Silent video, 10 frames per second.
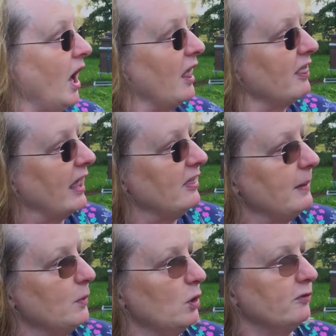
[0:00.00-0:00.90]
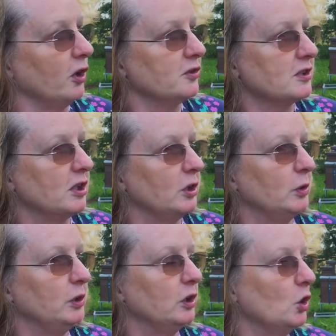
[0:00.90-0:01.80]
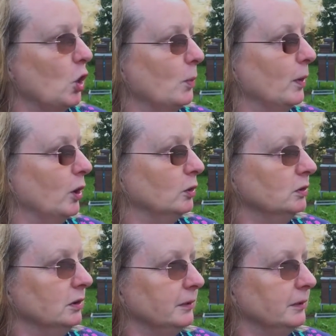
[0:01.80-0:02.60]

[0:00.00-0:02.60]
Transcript: then they move on to your normal